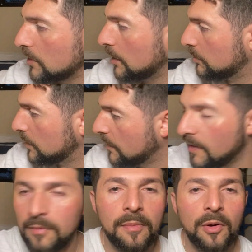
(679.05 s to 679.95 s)
I believe I
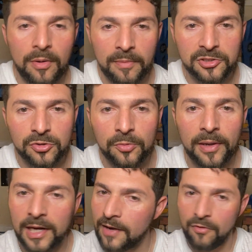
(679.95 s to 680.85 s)
have them in my school
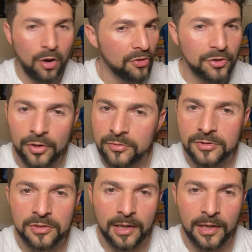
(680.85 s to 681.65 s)
bag. I have all the notes.